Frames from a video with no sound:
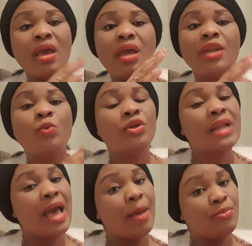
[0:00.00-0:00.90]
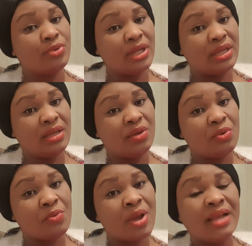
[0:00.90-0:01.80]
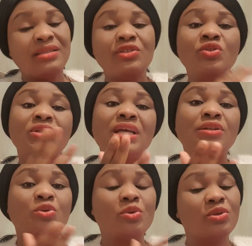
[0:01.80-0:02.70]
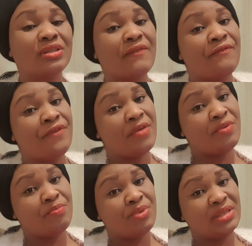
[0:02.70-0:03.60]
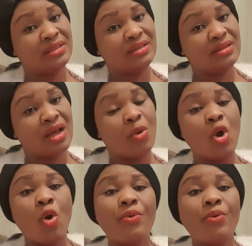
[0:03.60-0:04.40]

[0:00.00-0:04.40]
it wouldn't happen again. All right, it's just that the doctors are very busy now.